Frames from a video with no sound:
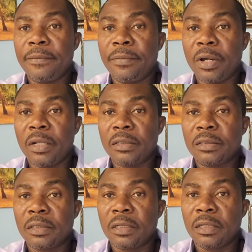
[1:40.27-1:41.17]
but
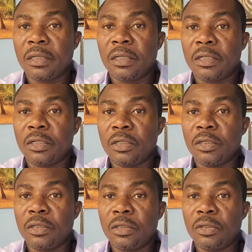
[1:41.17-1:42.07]

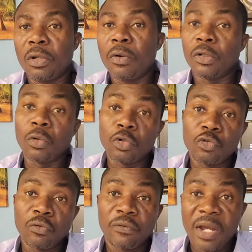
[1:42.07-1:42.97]
you don't want to go
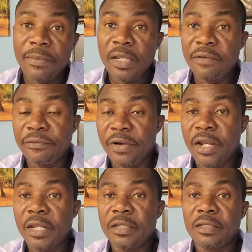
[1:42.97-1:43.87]
through family and
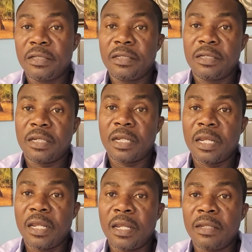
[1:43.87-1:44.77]
friends,
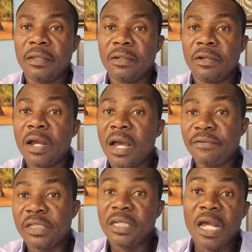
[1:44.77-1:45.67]
and you don't have
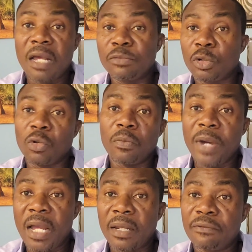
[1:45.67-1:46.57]
the time to go
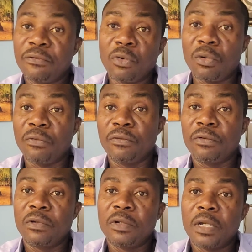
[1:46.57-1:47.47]
back and forth,
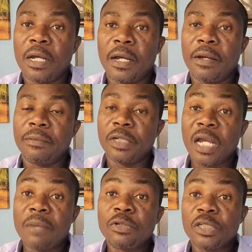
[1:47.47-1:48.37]
you
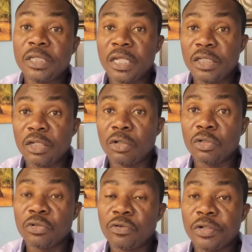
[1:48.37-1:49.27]
come to T&J
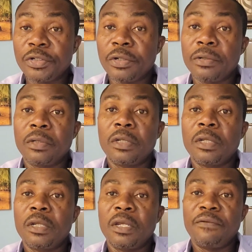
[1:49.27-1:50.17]
Construction.
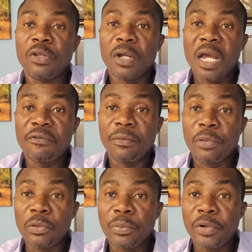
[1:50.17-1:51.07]
If you don't have a
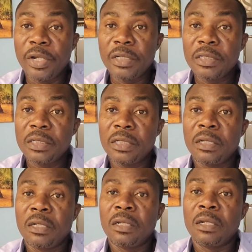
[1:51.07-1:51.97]
blueprint
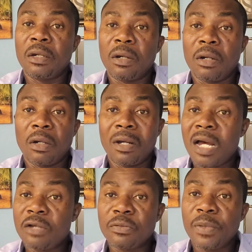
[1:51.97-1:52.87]
or
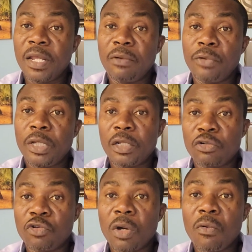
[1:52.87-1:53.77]
house plan, we can
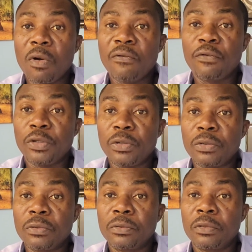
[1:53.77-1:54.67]
draw one for you.